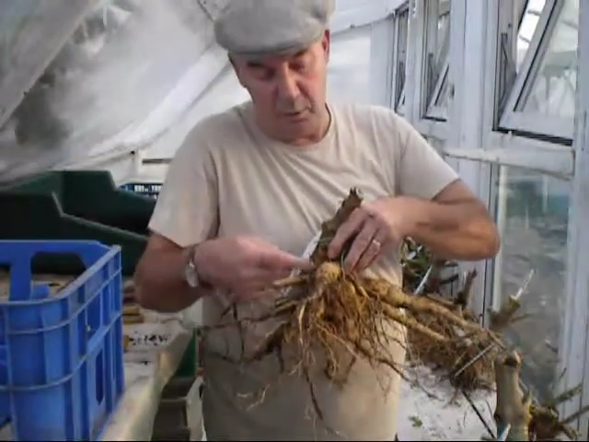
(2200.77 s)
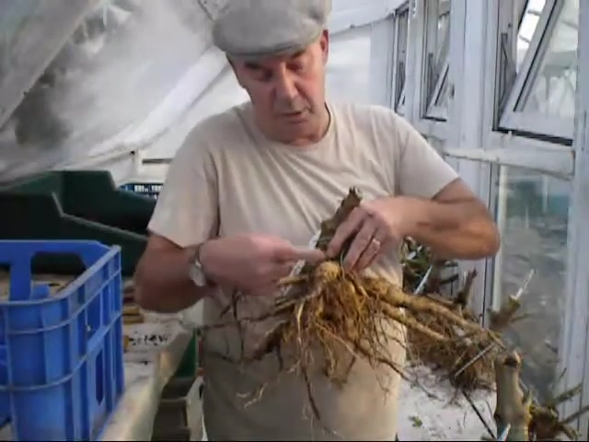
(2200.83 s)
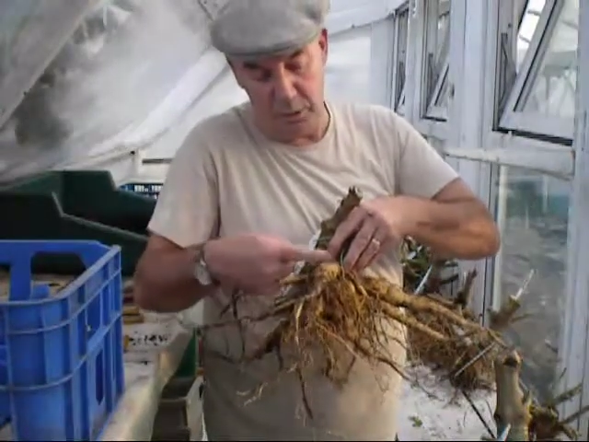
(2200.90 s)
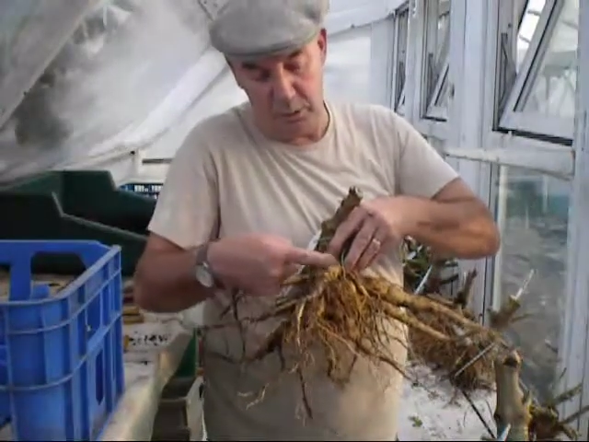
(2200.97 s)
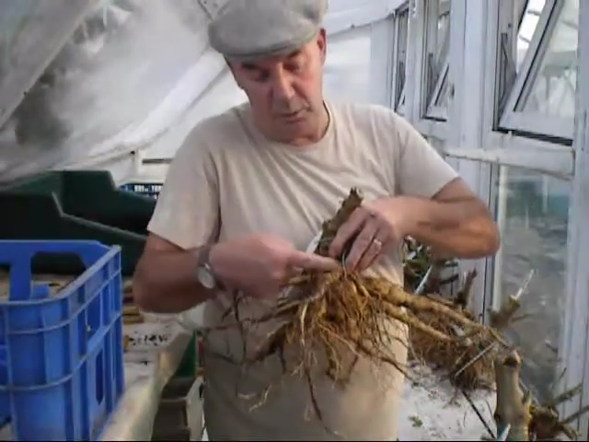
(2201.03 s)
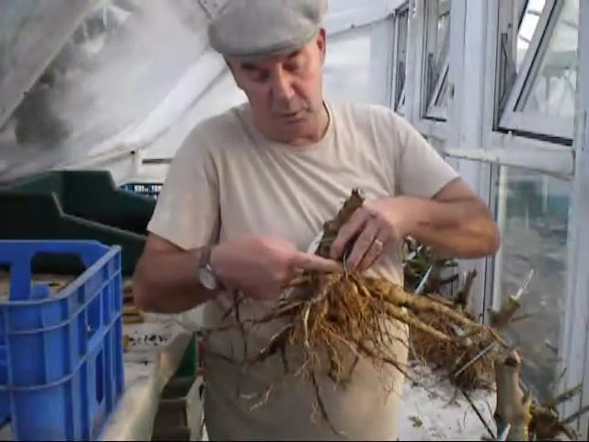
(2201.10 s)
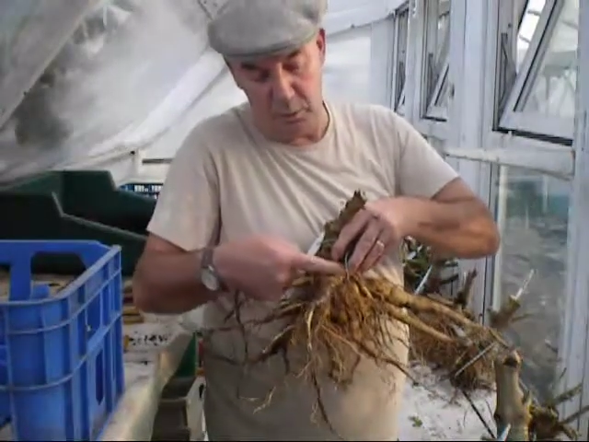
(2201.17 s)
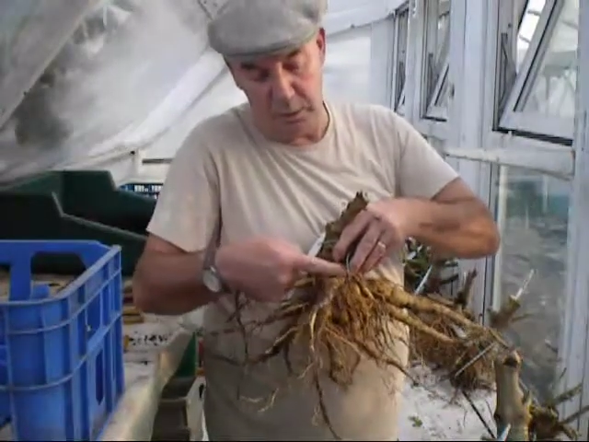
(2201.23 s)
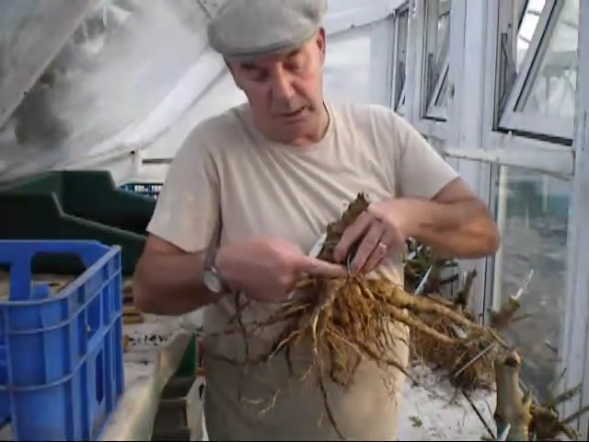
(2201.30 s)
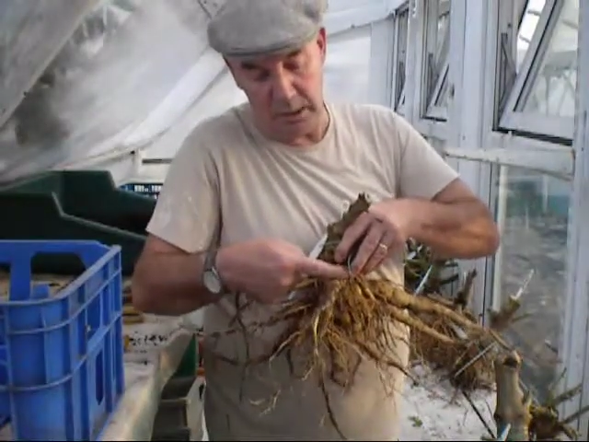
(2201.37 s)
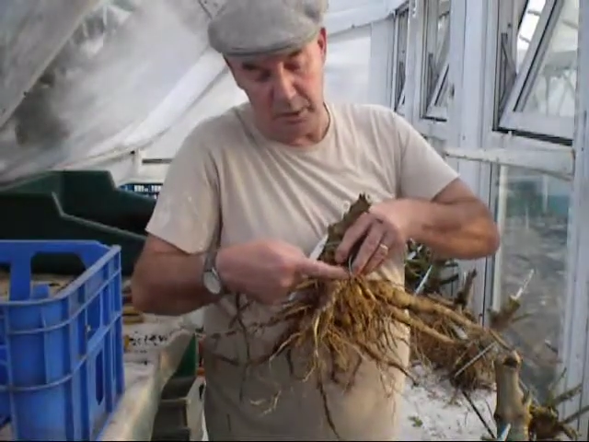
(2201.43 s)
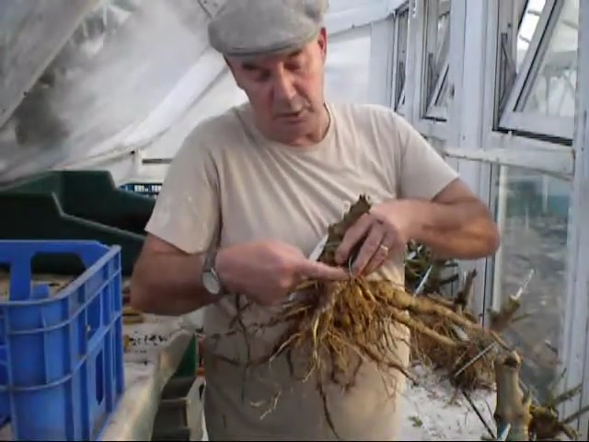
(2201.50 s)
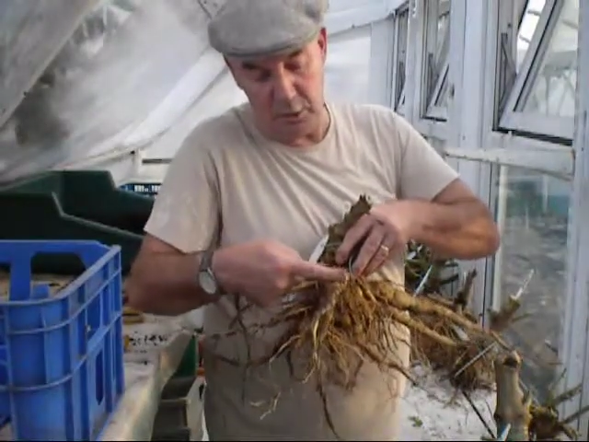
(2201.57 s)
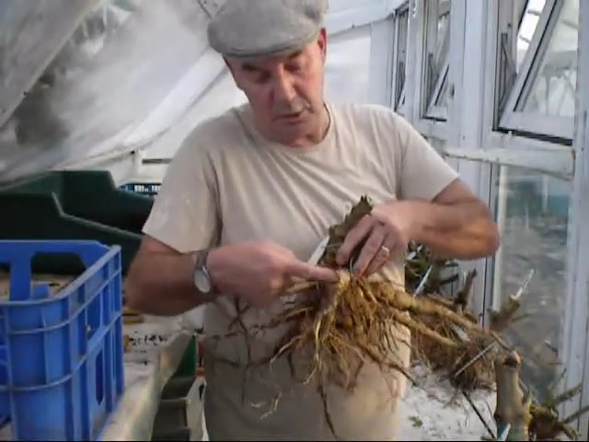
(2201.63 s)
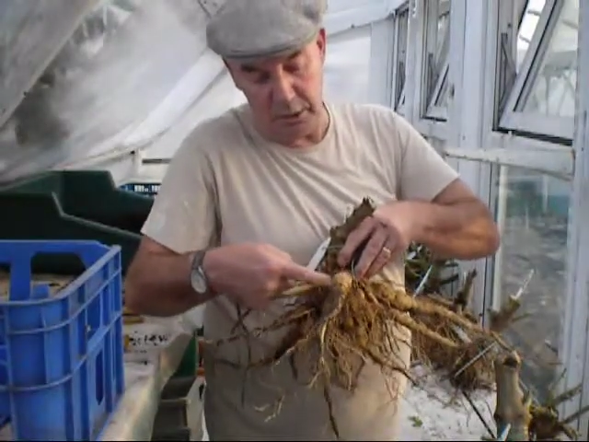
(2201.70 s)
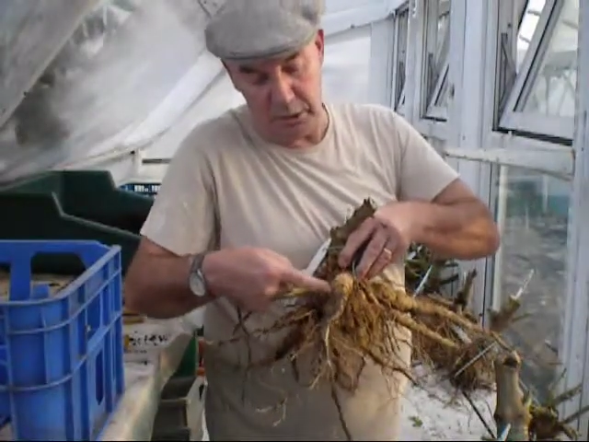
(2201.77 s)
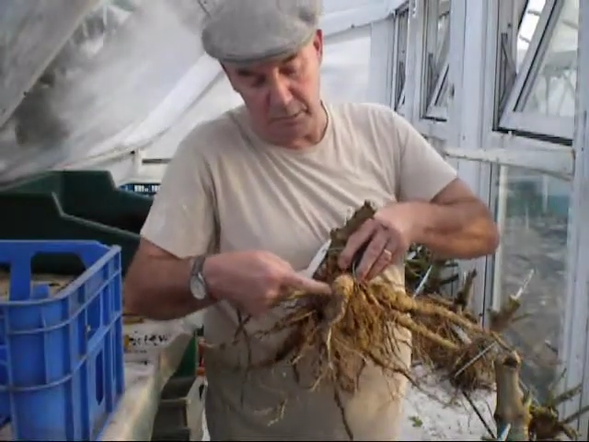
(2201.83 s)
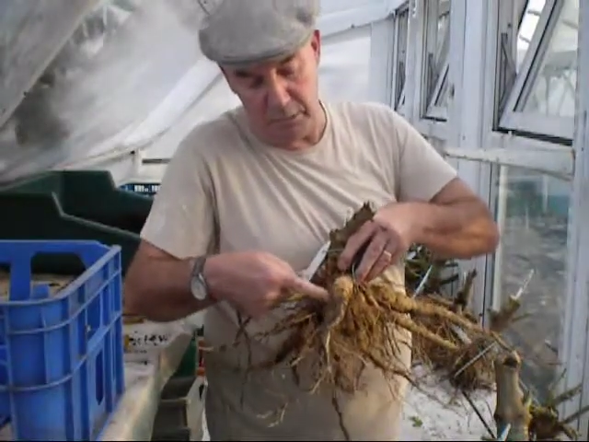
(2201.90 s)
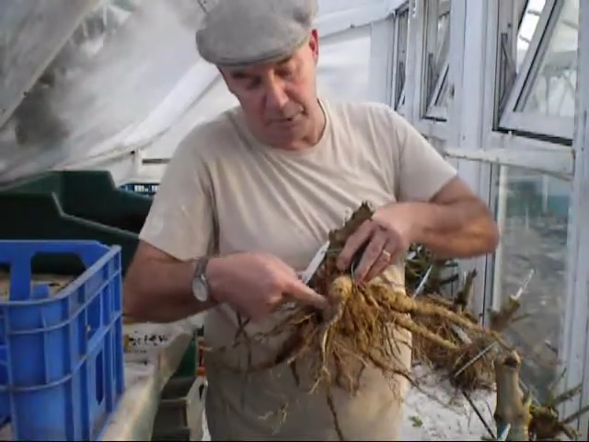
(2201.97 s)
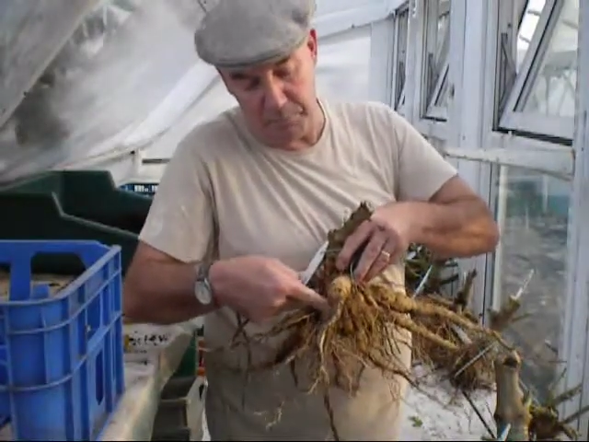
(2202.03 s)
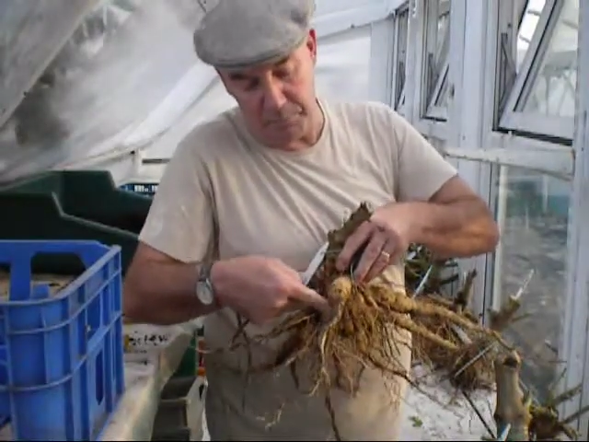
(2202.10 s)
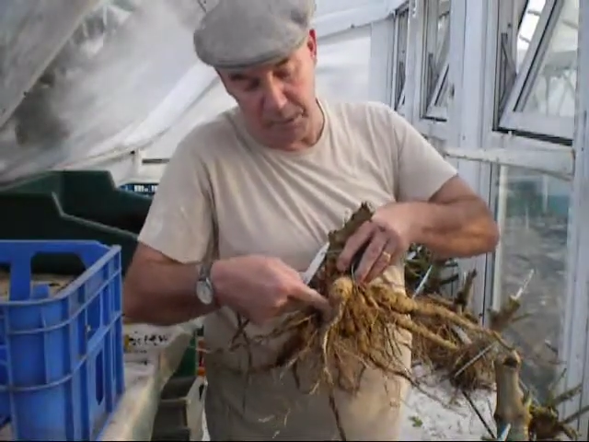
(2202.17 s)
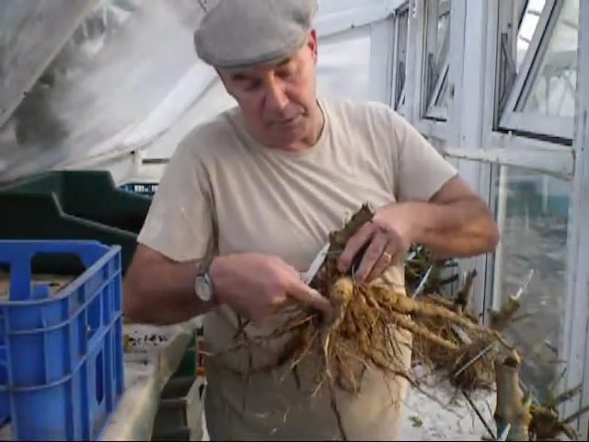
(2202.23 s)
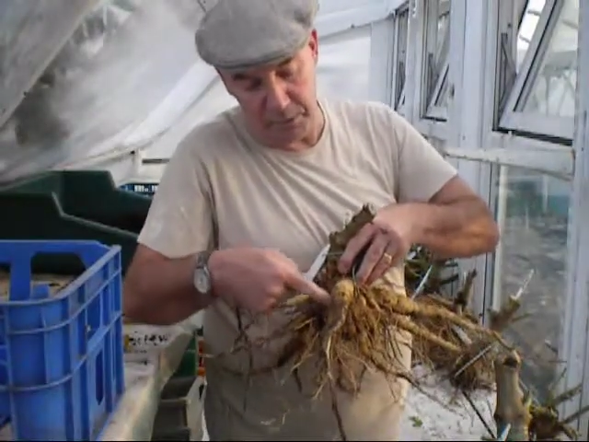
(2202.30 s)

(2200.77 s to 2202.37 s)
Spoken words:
So what I'll do with that, I'll cut that right